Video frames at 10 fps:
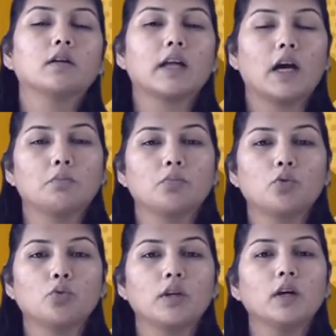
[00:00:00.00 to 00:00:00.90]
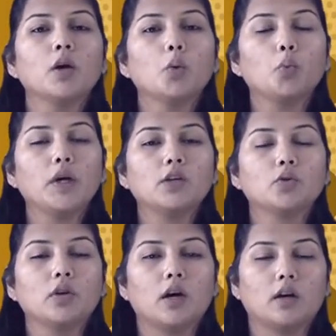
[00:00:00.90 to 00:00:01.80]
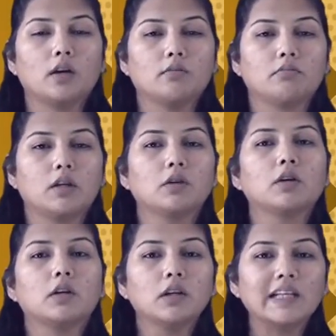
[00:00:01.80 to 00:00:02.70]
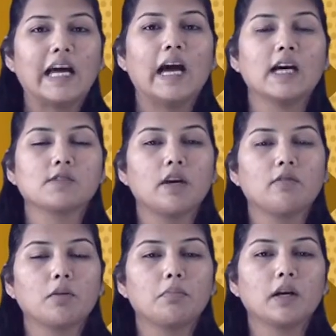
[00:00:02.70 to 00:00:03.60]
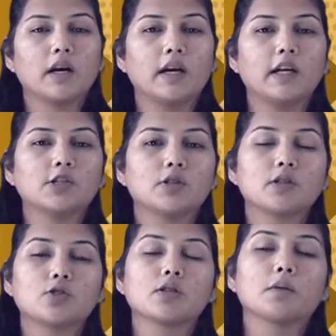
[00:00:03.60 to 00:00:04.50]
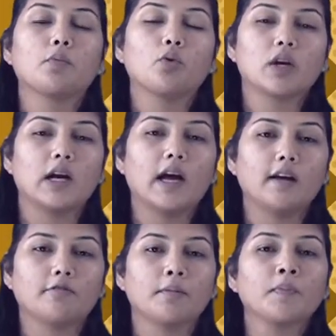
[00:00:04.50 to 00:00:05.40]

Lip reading: Earth and moon, the Earth has favorable conditions to support life.